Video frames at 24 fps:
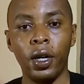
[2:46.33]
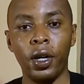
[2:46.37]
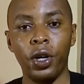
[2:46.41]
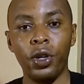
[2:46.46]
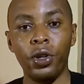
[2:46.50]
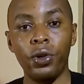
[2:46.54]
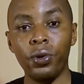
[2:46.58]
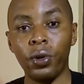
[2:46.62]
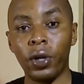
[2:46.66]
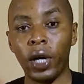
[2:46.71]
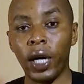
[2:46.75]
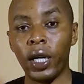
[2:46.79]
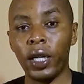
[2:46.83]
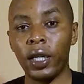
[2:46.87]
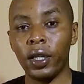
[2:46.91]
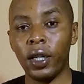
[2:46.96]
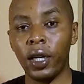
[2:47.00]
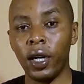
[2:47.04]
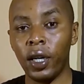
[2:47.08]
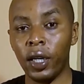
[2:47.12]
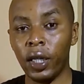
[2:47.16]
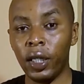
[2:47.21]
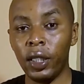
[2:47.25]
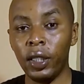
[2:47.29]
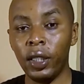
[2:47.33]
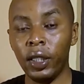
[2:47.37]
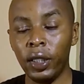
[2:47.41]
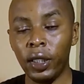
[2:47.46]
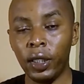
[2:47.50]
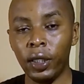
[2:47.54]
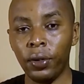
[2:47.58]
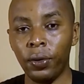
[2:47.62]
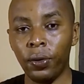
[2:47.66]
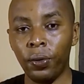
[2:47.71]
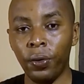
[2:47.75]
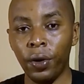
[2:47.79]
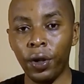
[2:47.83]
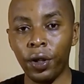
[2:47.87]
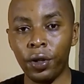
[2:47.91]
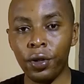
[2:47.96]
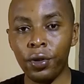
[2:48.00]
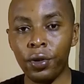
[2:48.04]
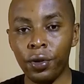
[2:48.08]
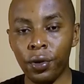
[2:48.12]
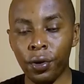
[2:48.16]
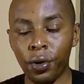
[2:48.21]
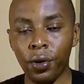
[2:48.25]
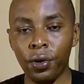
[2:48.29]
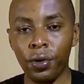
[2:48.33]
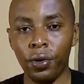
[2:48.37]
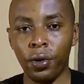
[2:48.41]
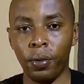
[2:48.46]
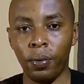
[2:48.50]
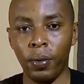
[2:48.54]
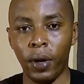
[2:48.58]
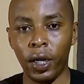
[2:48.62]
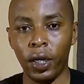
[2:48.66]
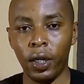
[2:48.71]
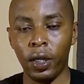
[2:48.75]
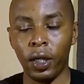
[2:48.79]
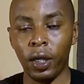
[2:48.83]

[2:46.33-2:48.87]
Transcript: you can really withdraw your money.